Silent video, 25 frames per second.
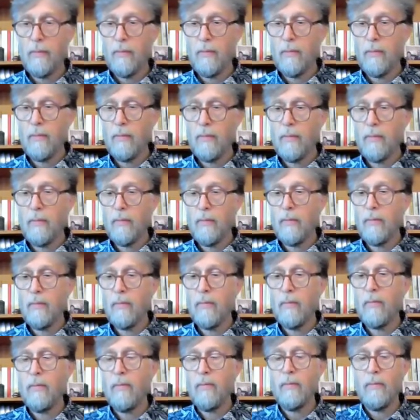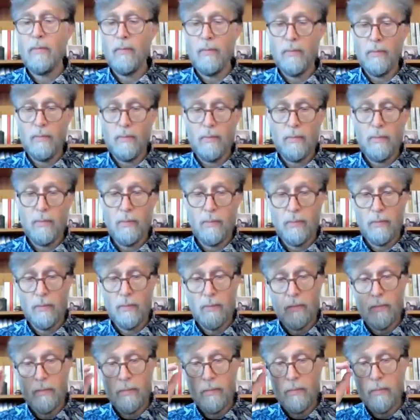
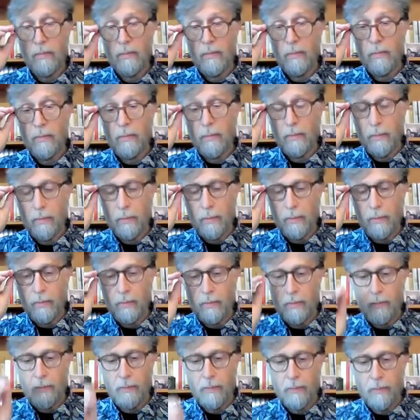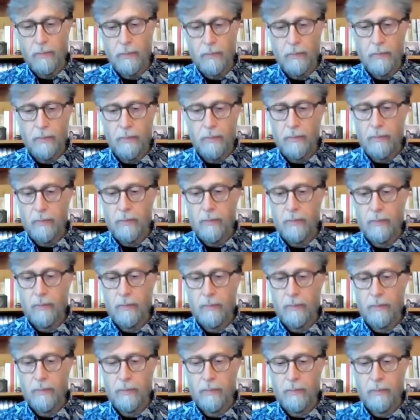
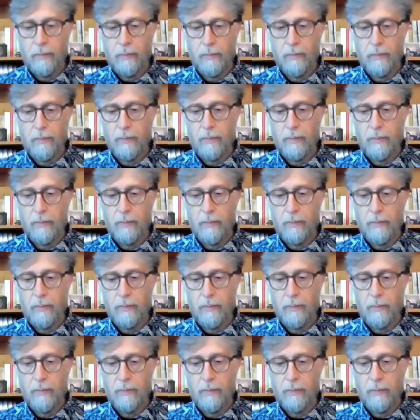The person shown says nothing.